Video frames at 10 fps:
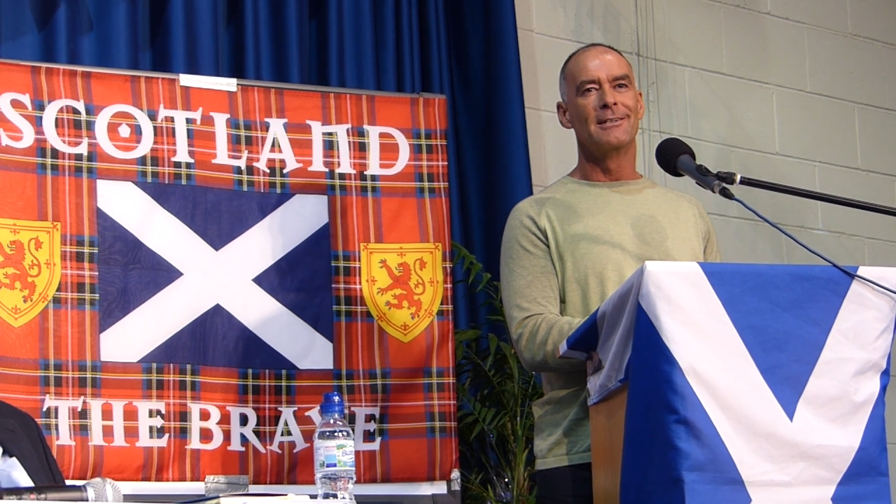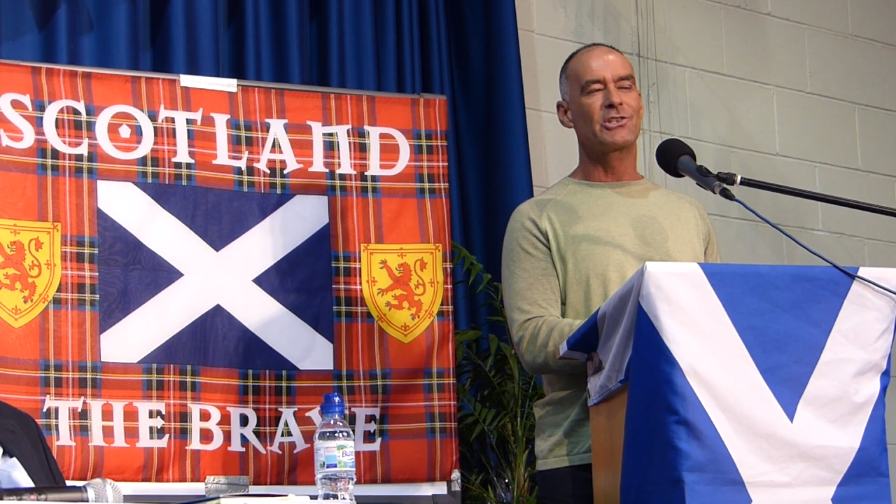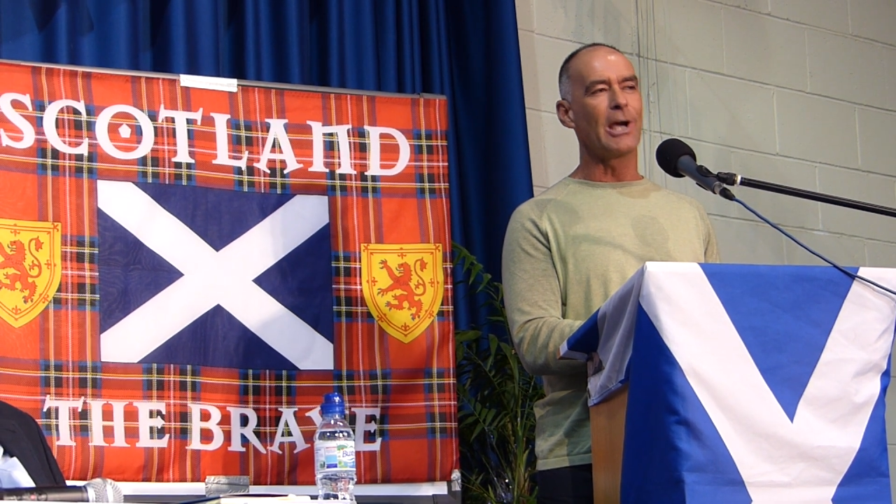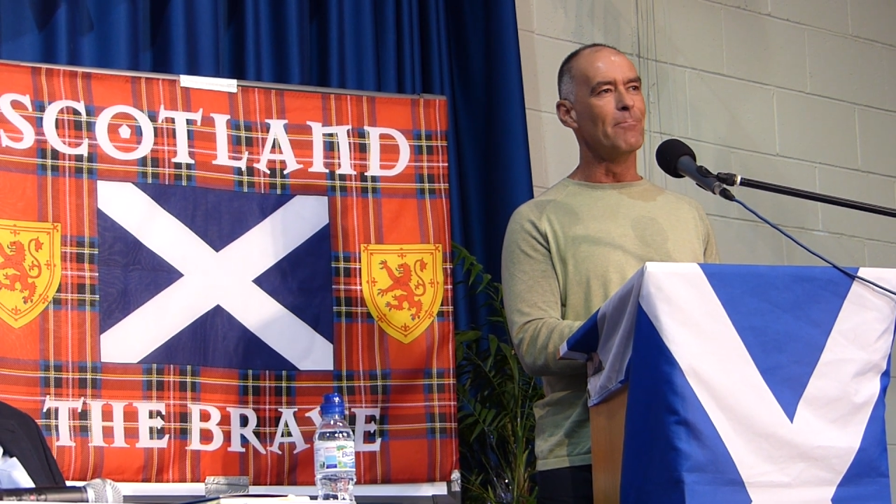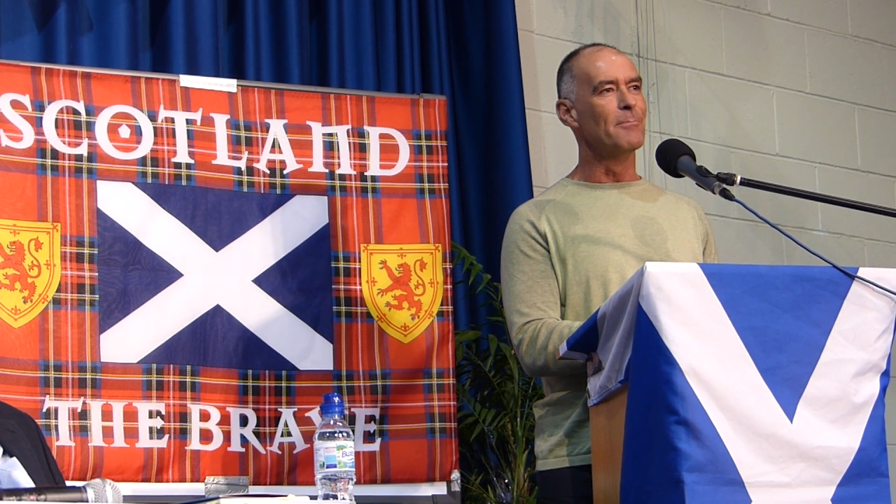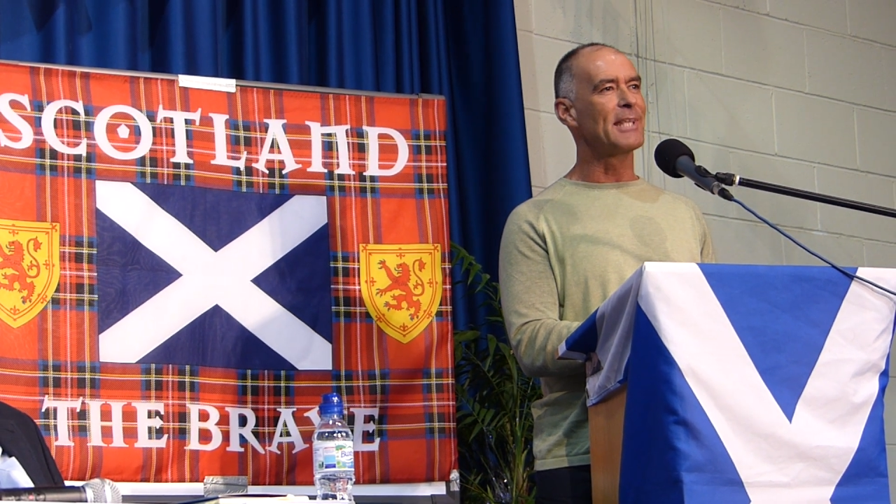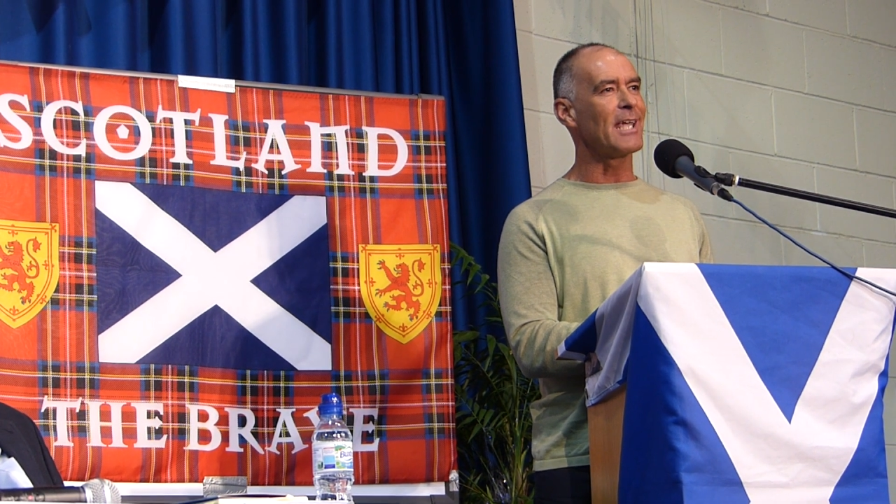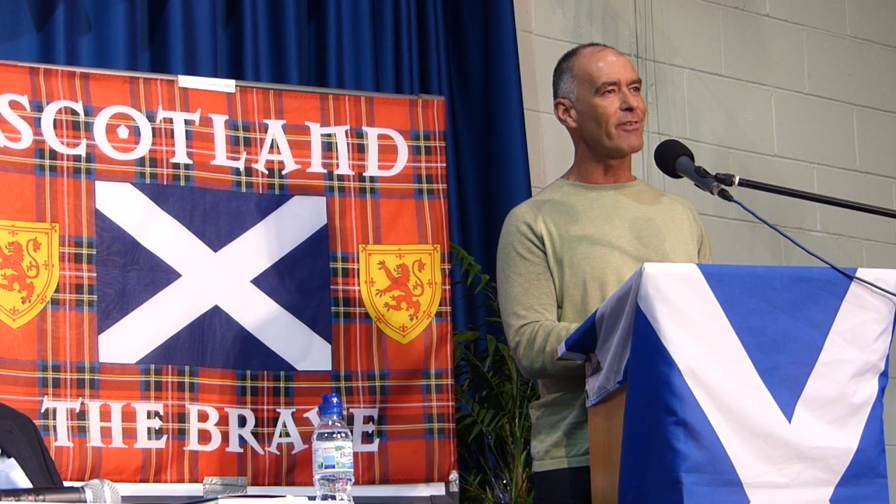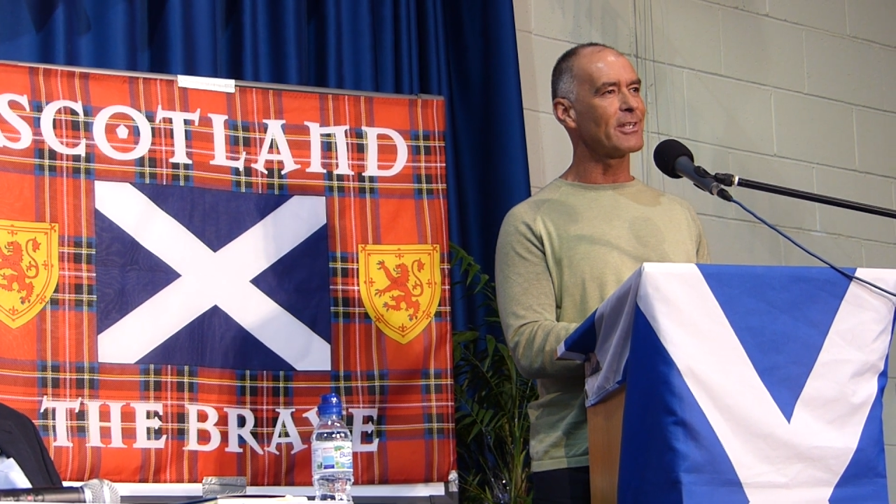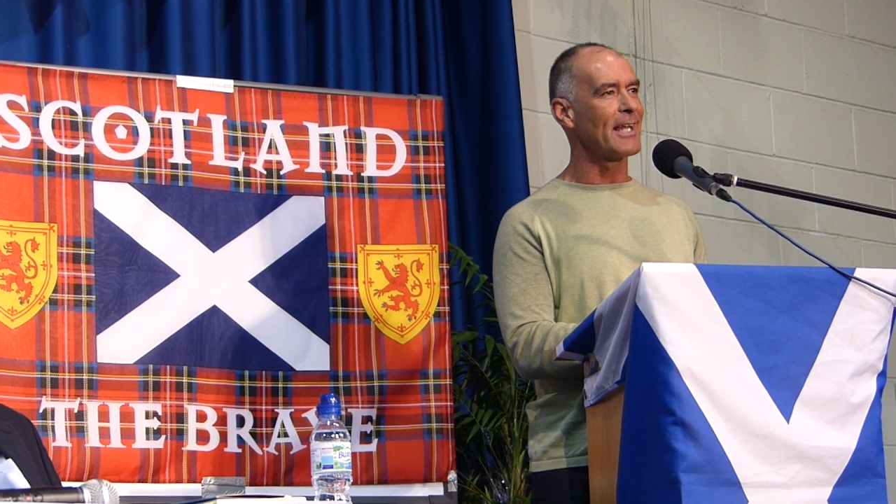Jim,
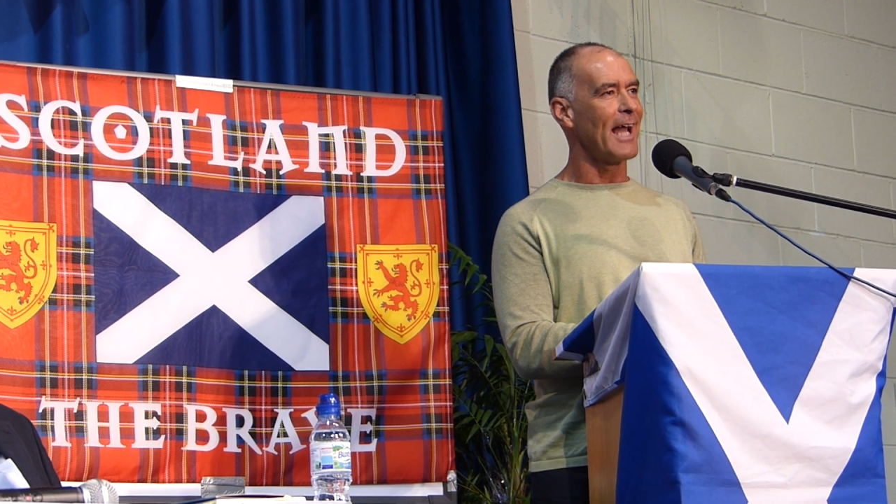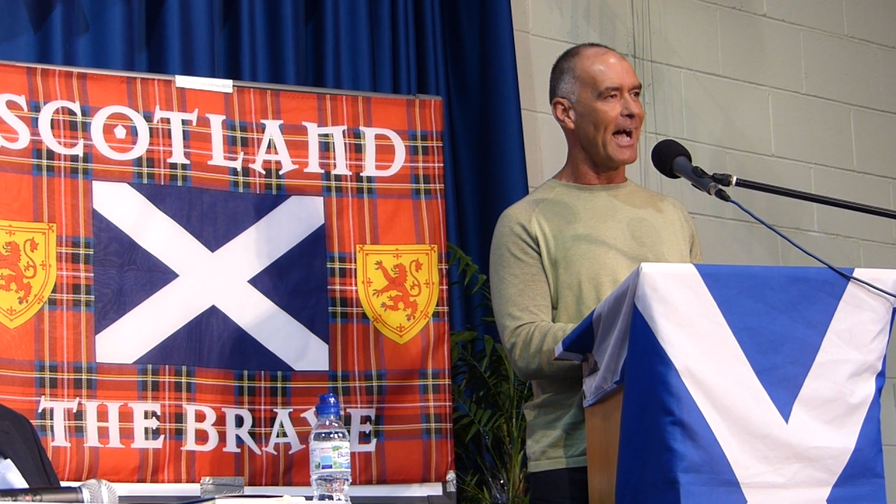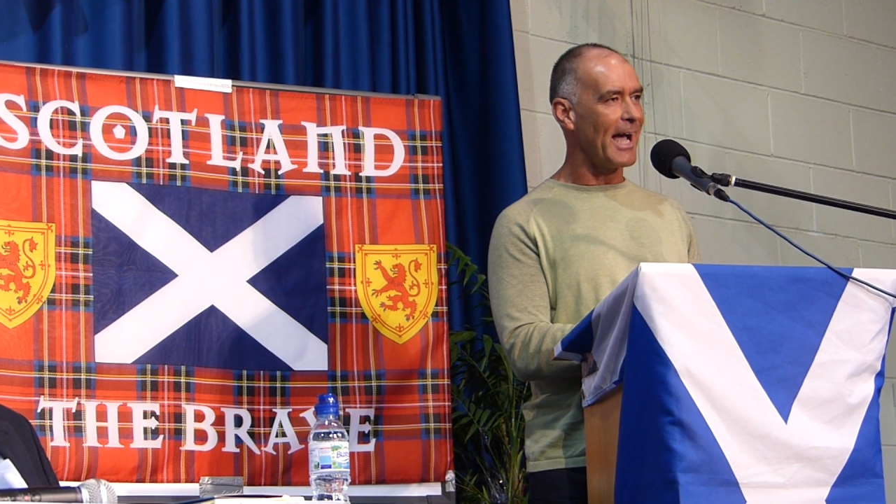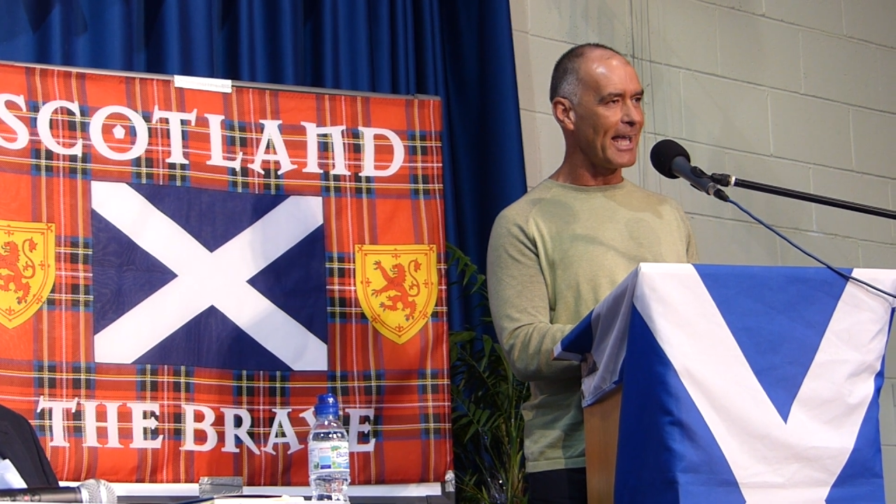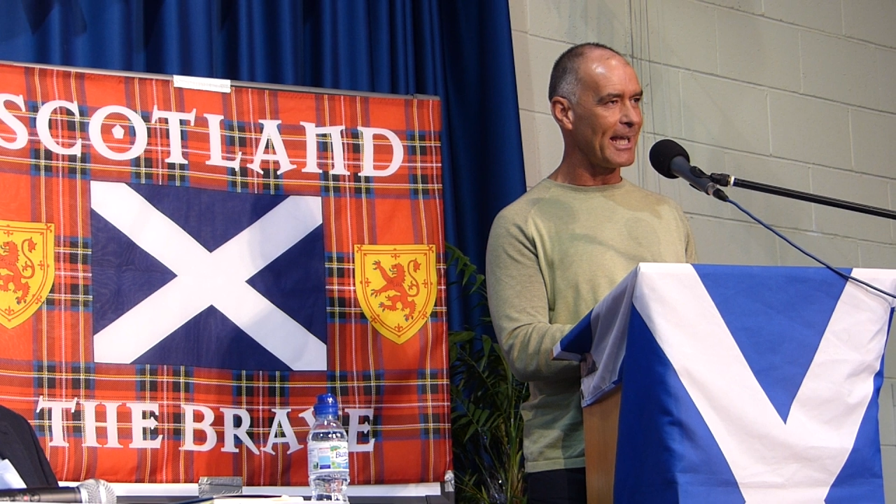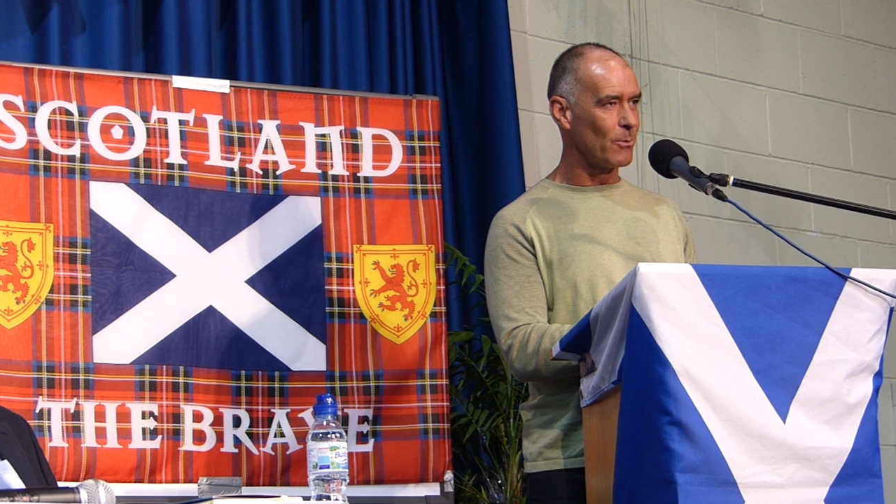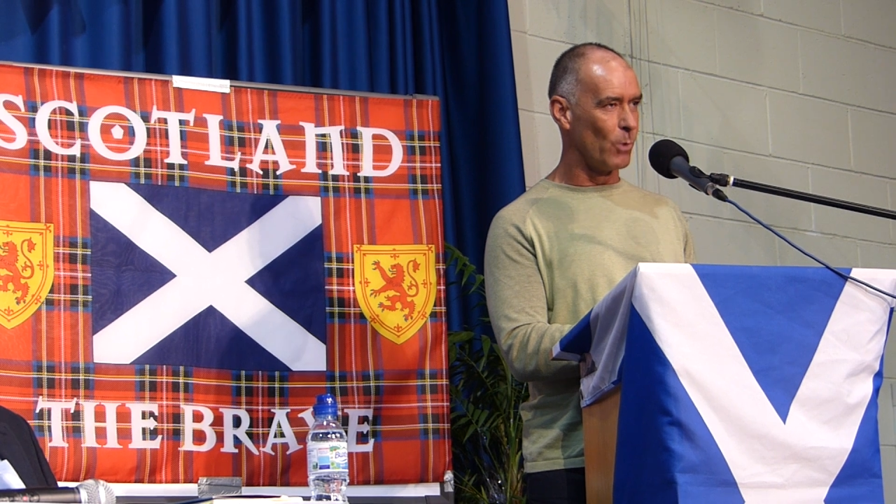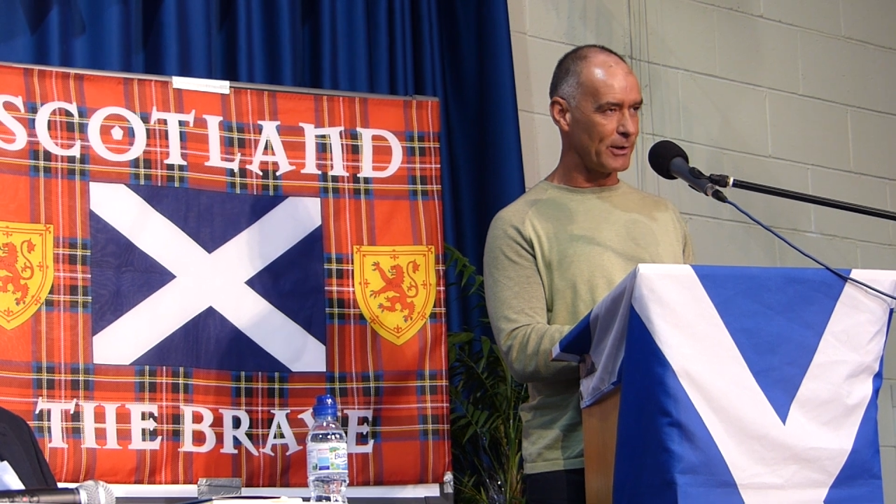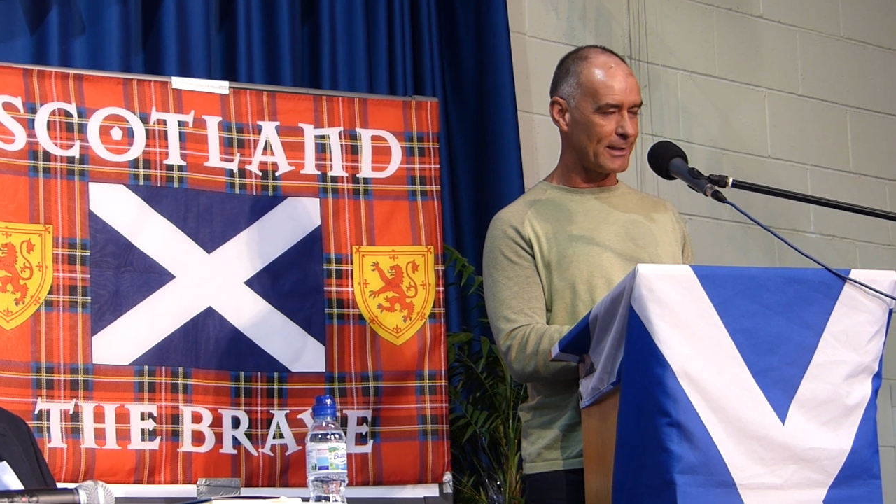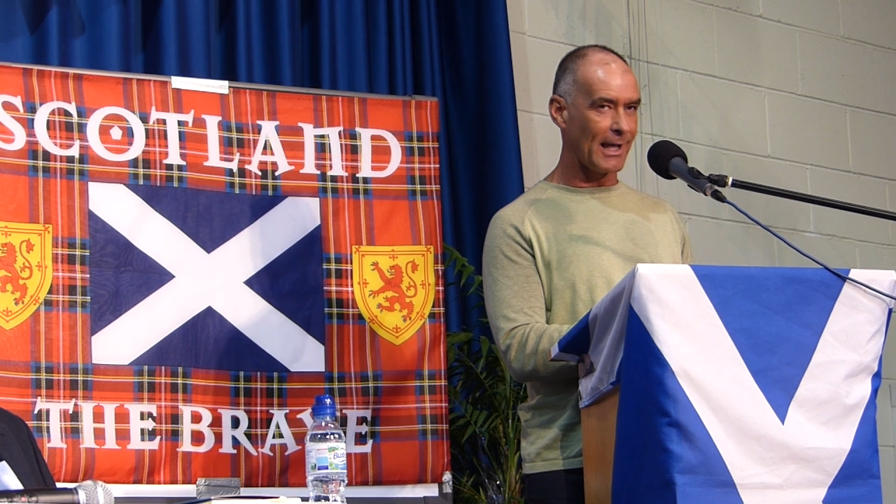David and I want